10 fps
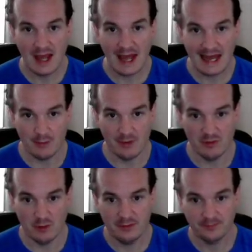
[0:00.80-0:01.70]
Hello
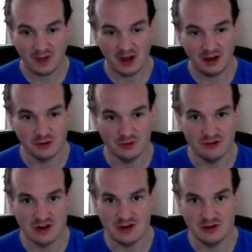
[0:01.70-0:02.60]
everyone, I'd like to
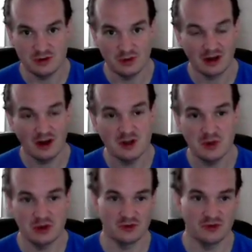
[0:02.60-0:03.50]
introduce you to a close
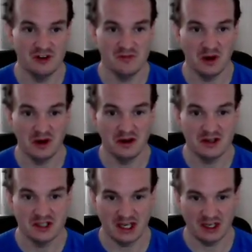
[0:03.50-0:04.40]
personal friend of mine,
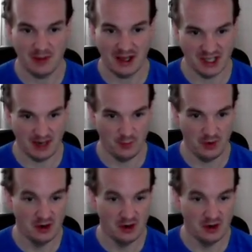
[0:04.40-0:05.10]
Shadow Machamp.